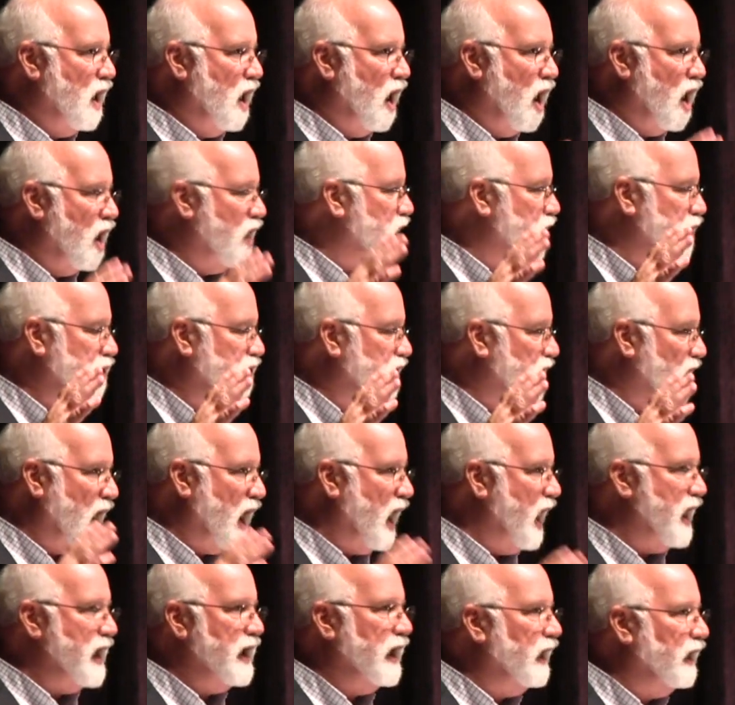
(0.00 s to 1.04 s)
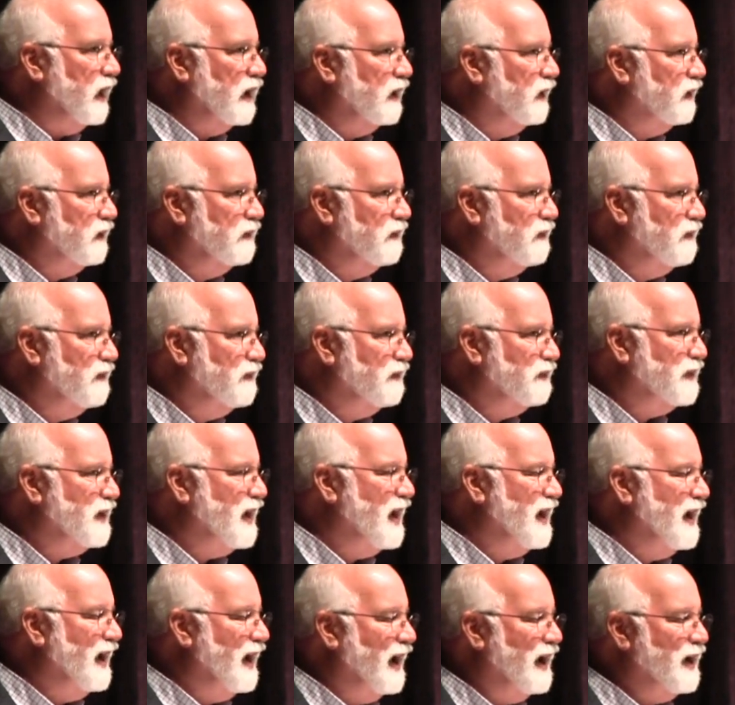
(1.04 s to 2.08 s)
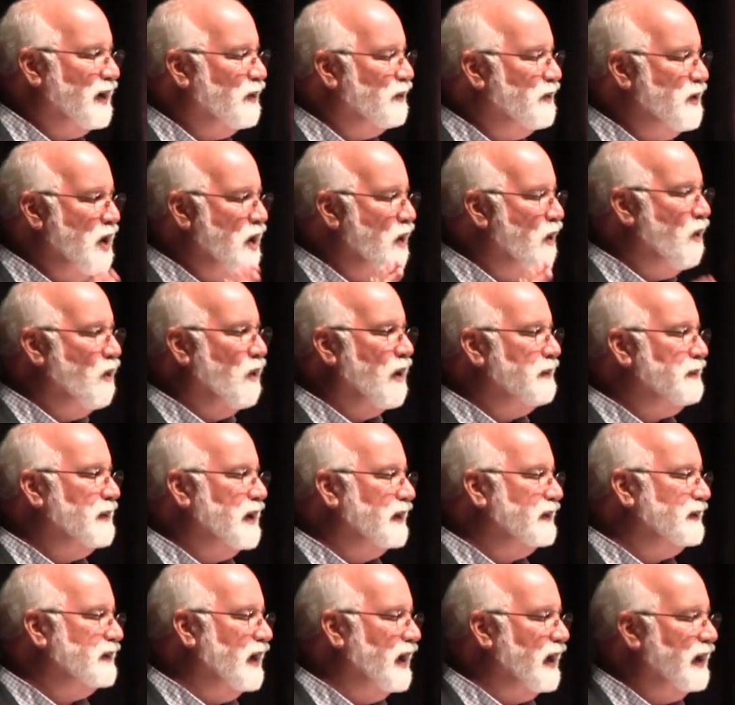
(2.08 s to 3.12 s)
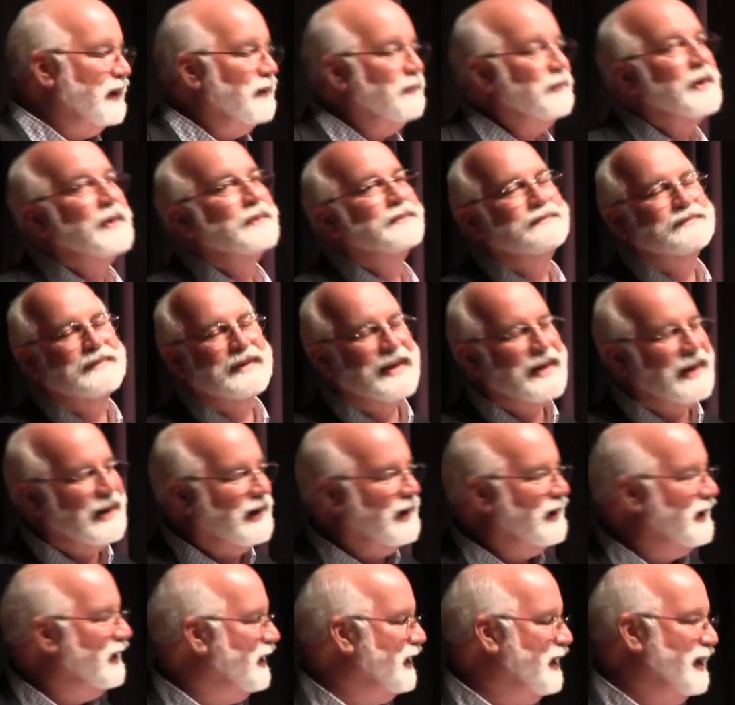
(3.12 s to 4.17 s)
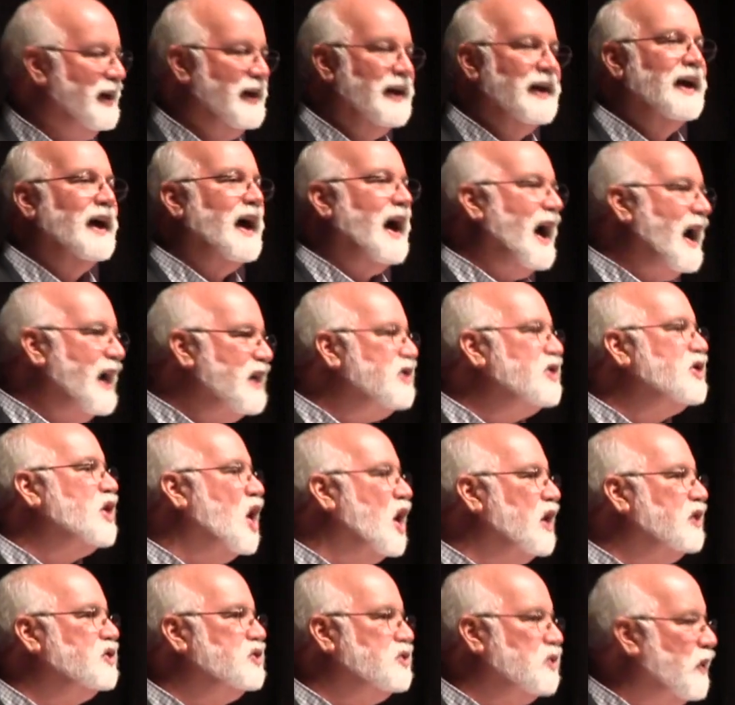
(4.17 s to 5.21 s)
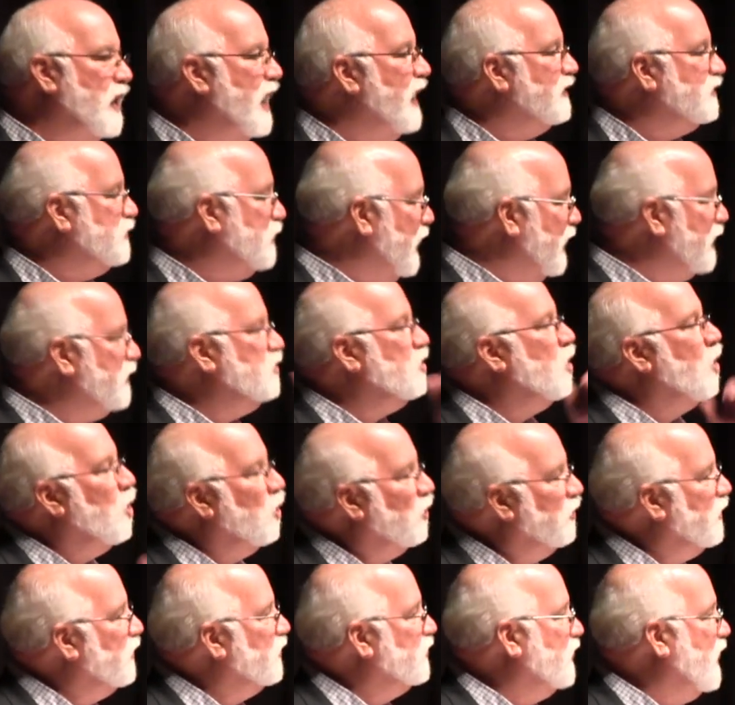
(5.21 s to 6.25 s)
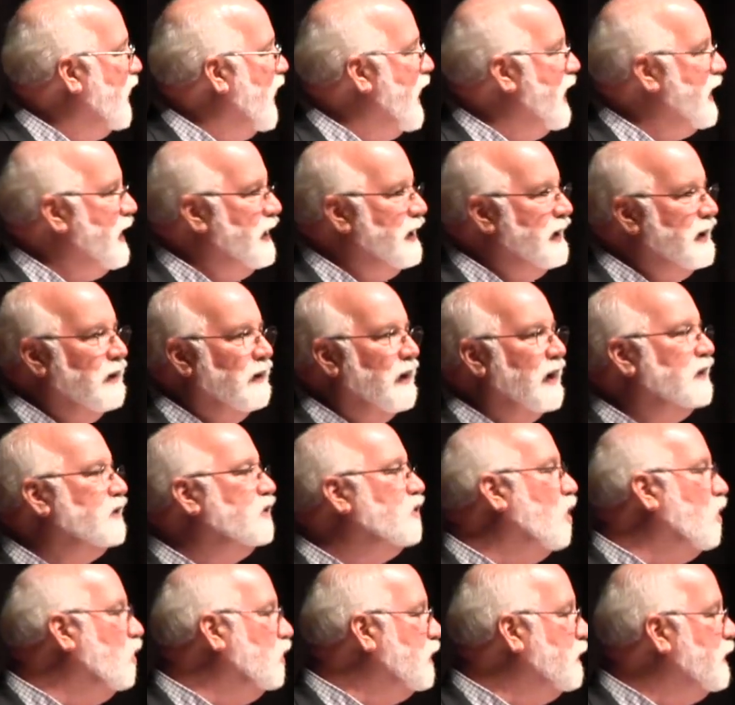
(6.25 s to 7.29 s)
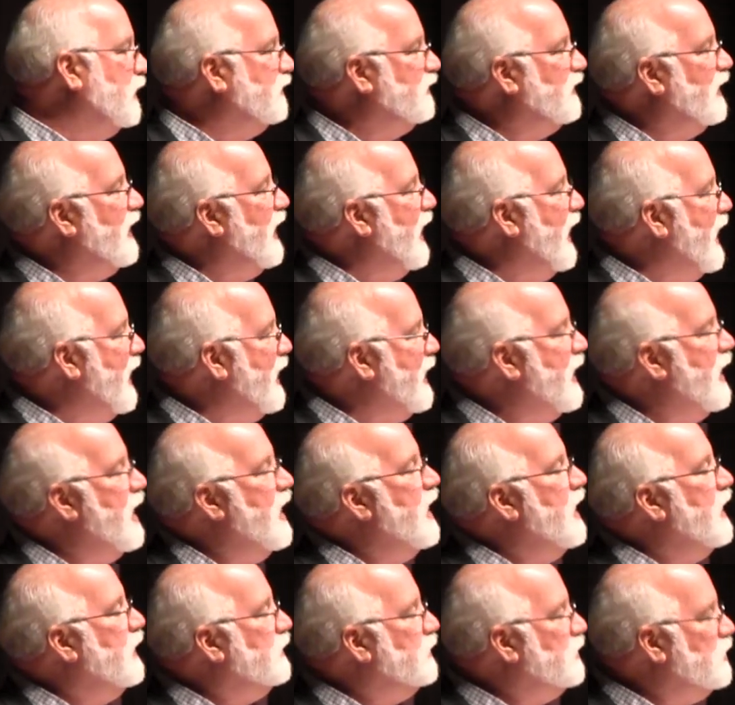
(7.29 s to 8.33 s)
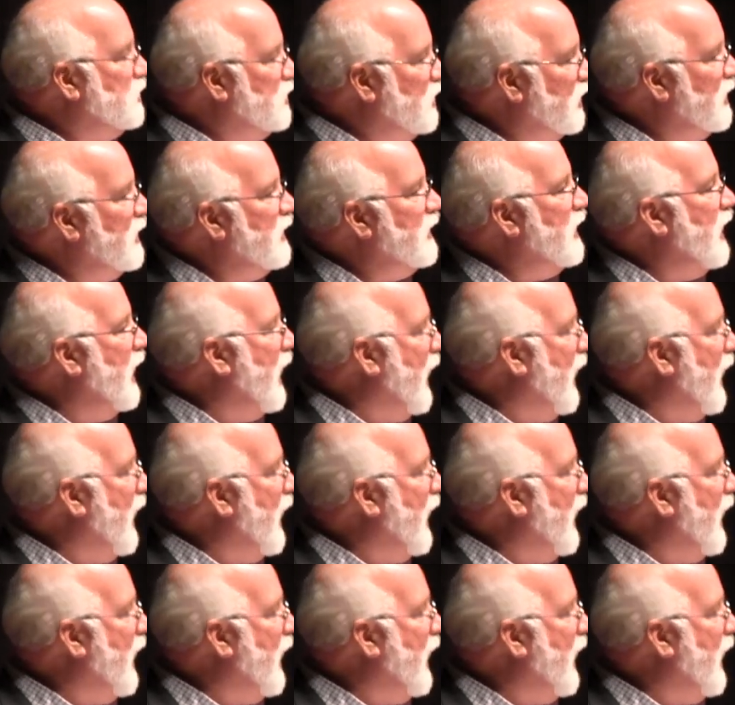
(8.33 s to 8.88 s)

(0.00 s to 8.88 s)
Are you dying? I go, No, I'm not dying. Well, I thought so. That's what I told this guy in here. I told him, I said, Hey, G